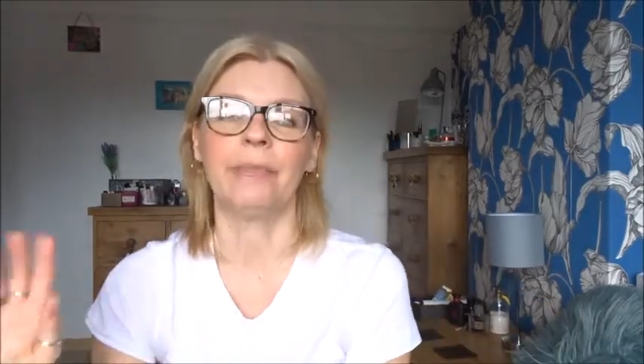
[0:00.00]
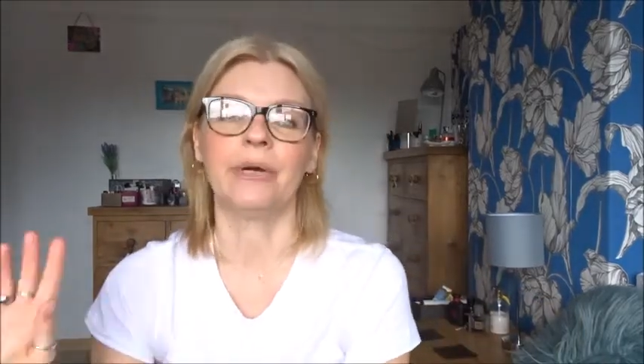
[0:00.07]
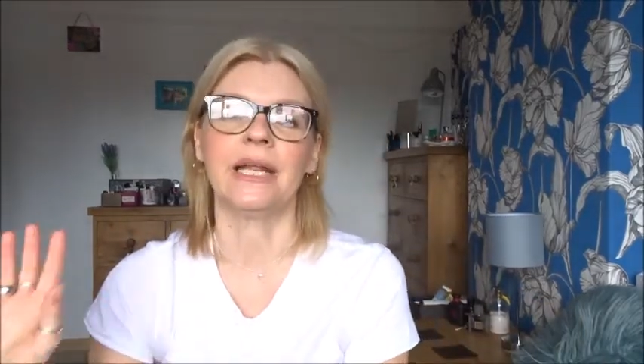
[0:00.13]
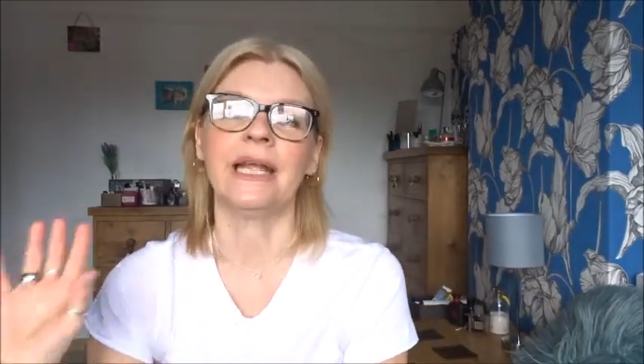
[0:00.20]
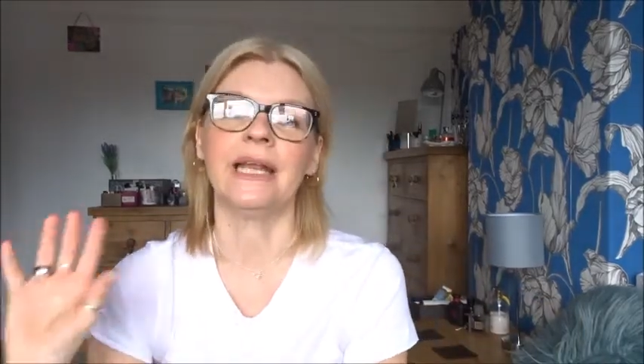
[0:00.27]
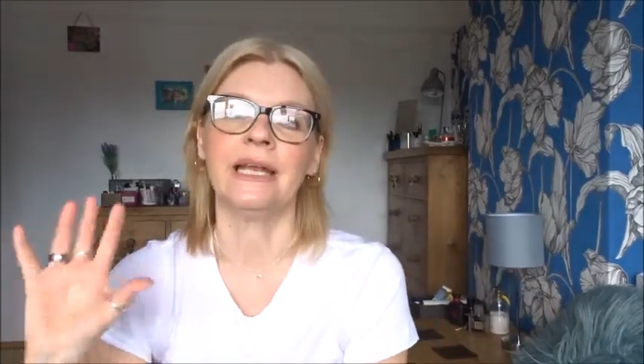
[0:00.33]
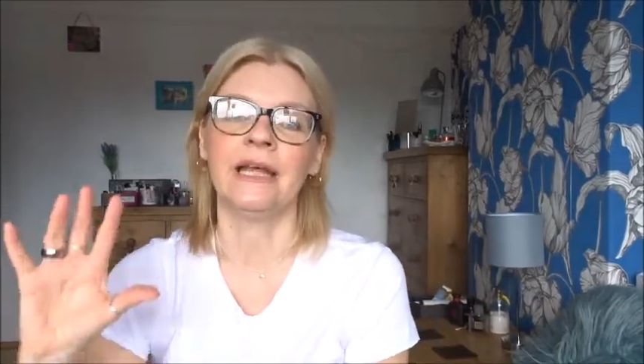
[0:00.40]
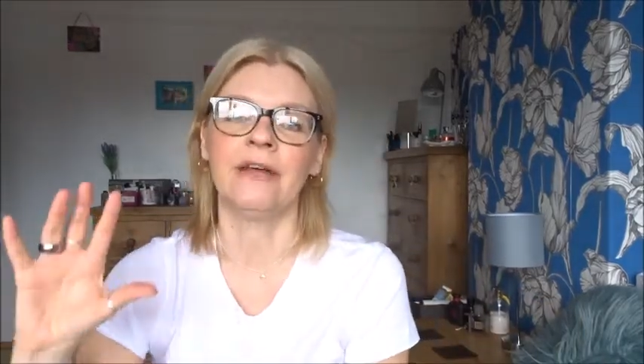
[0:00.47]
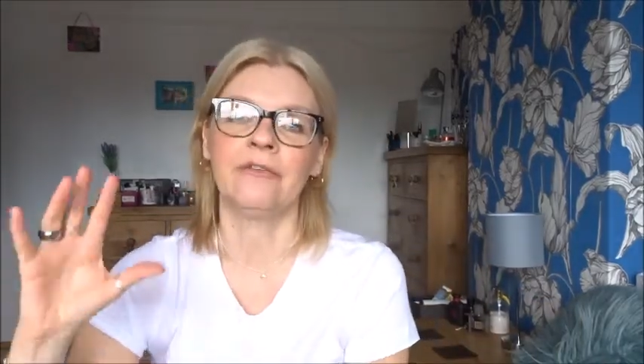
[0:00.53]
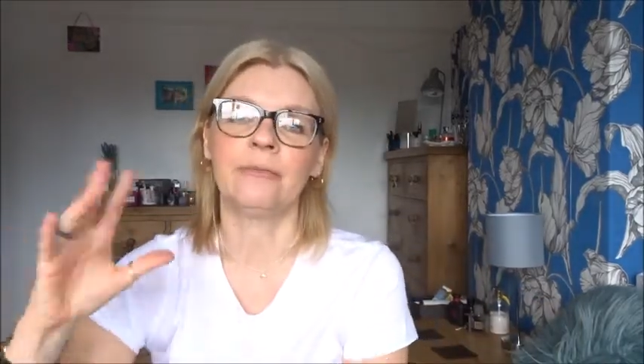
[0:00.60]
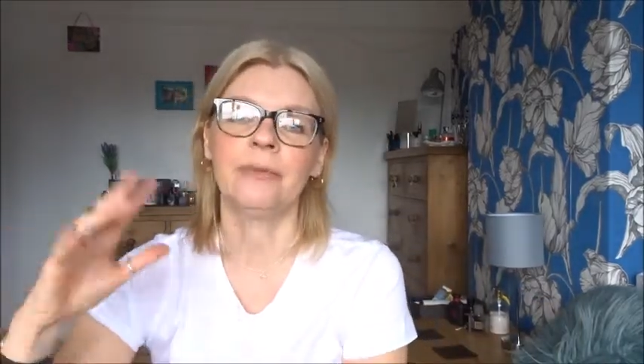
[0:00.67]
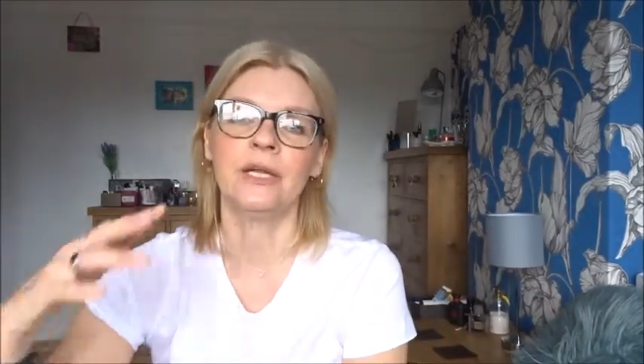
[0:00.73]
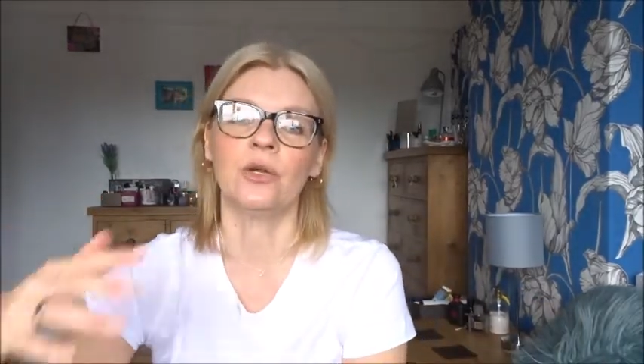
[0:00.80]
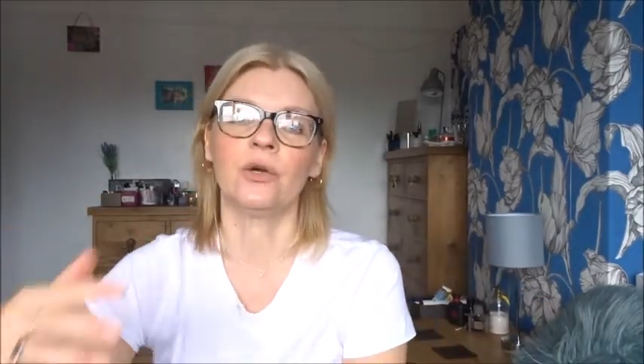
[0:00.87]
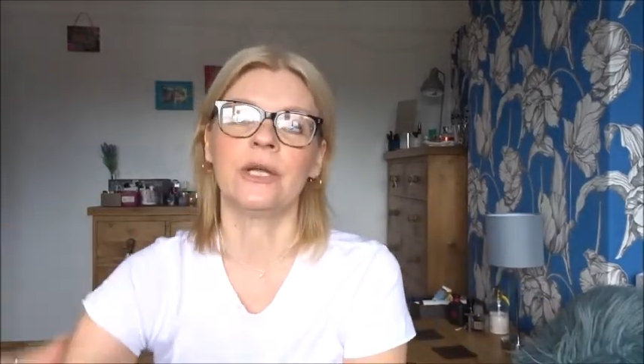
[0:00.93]
but it left
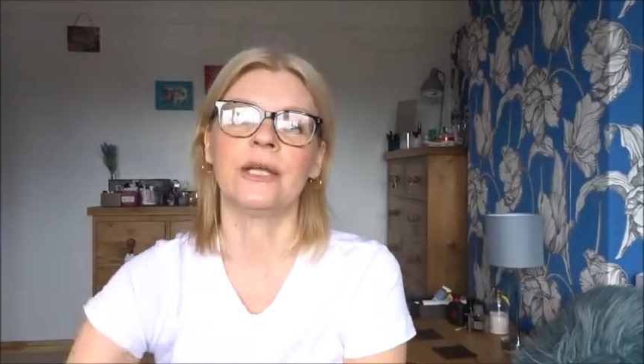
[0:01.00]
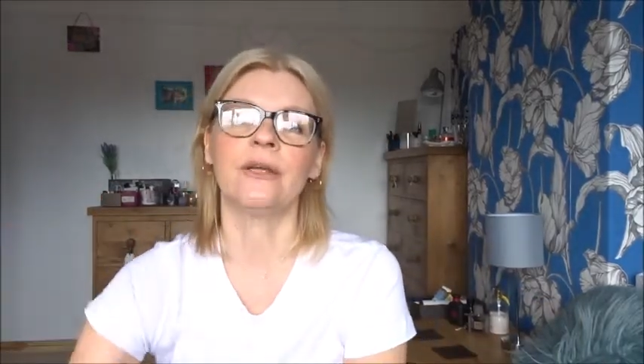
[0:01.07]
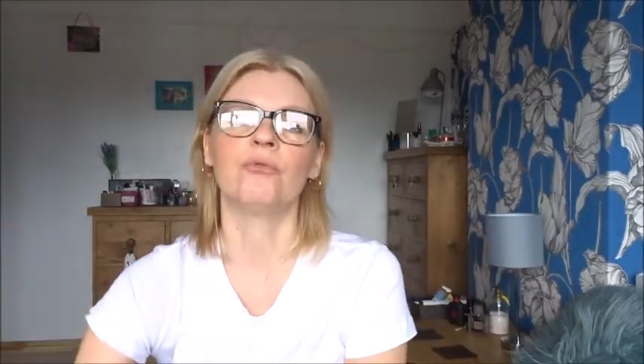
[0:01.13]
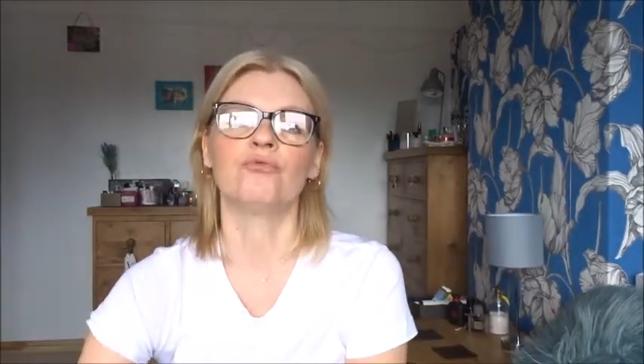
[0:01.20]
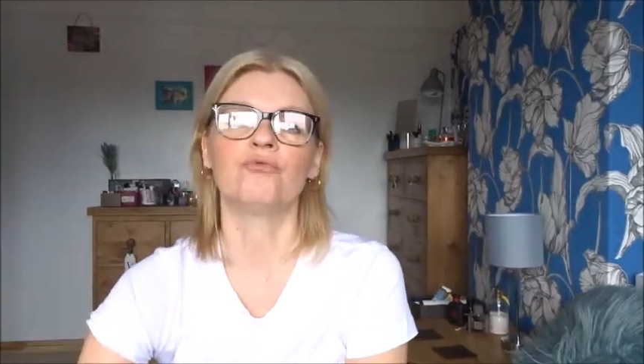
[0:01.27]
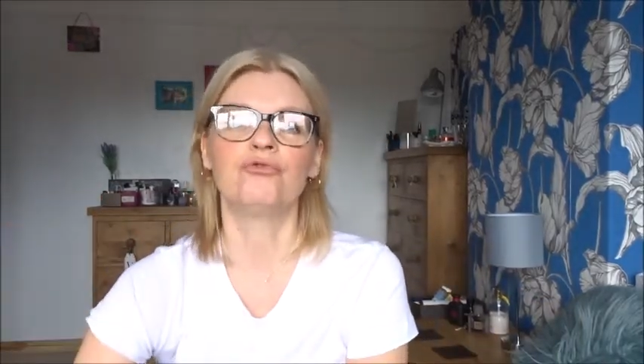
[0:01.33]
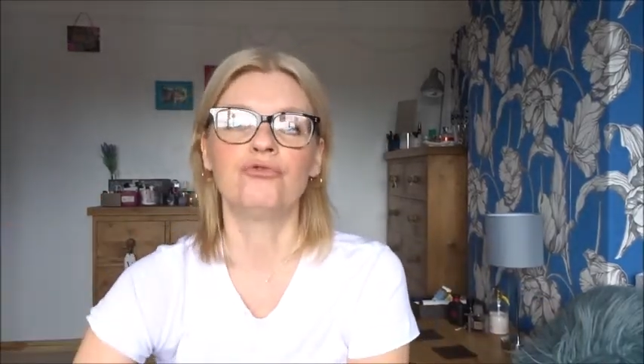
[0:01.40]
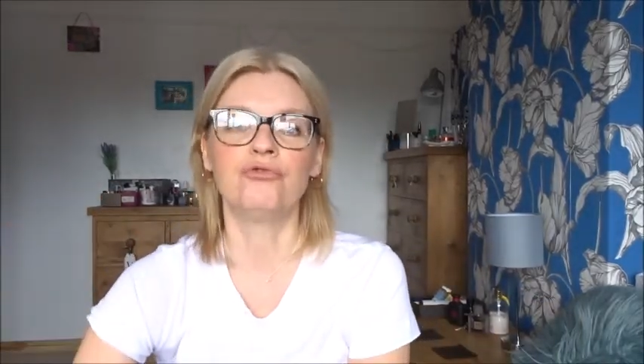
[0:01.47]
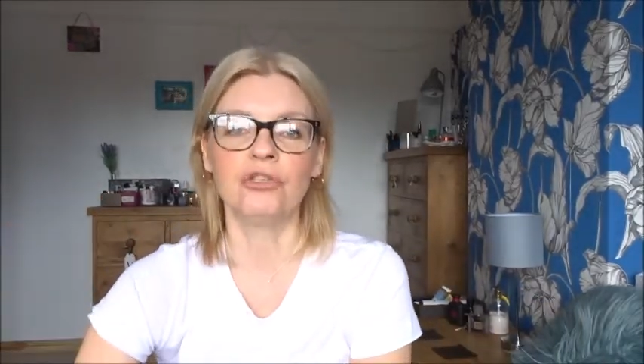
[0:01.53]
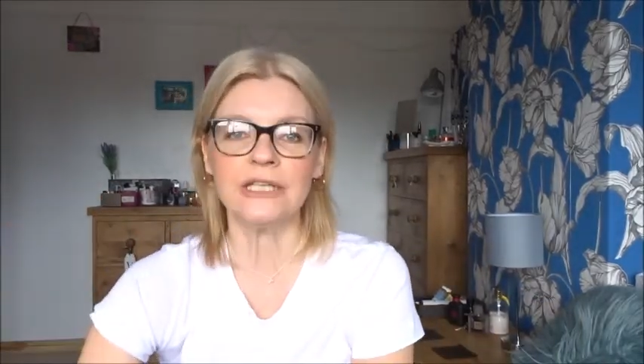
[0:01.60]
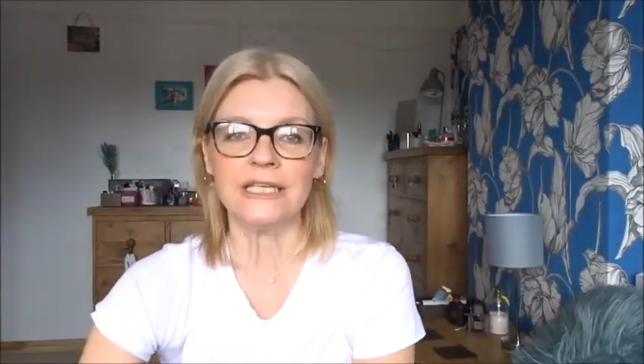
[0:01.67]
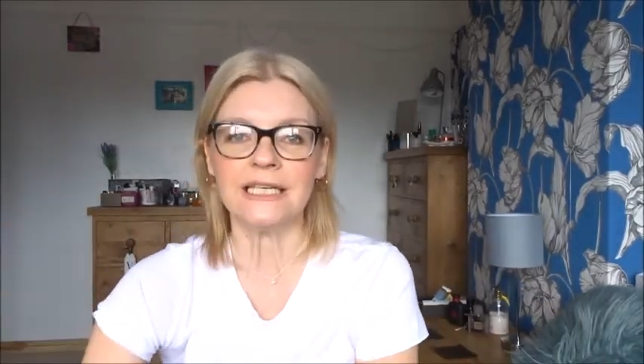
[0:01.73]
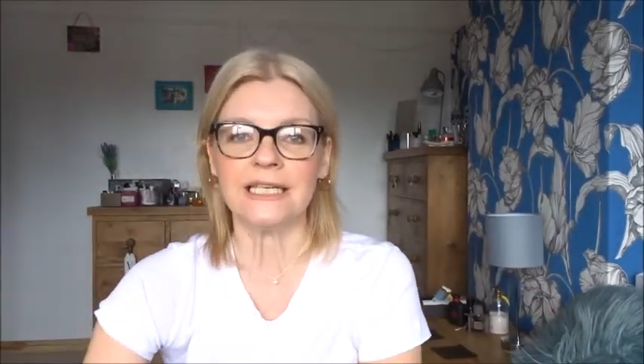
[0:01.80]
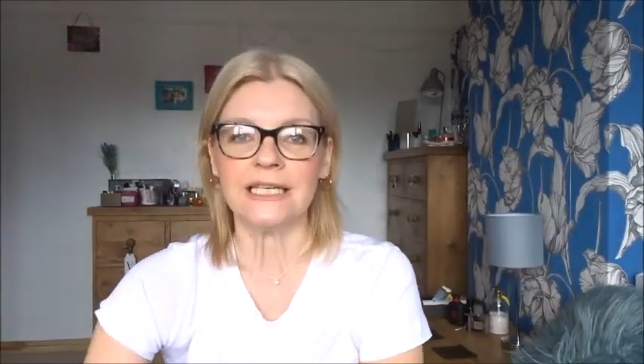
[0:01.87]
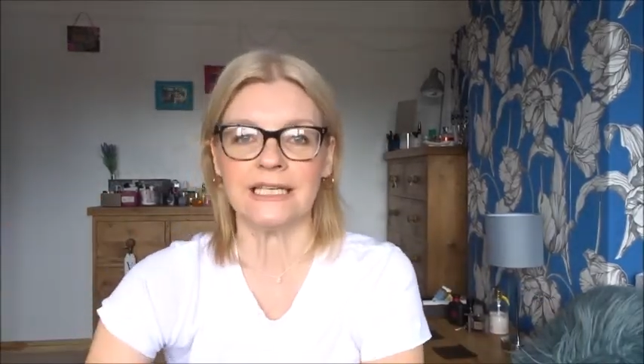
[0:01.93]
me looking
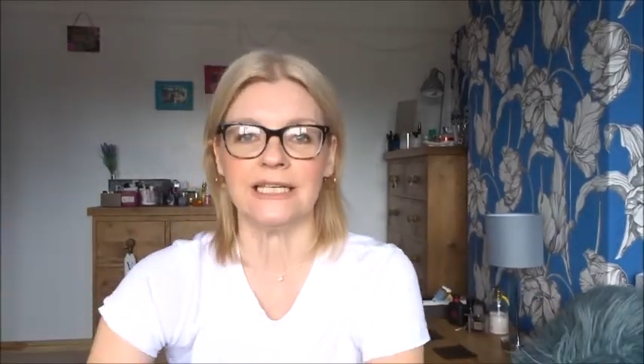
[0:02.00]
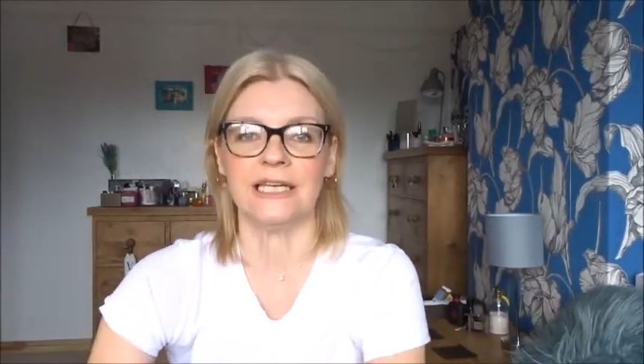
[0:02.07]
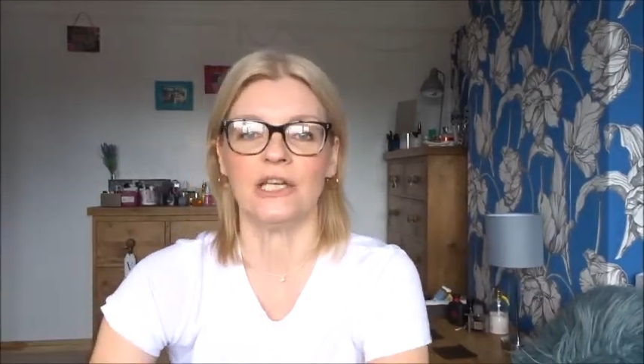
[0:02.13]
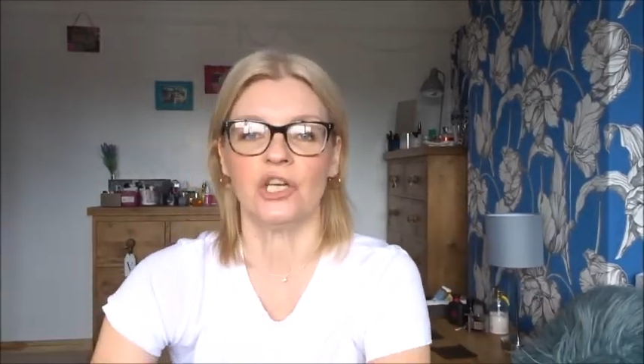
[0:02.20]
really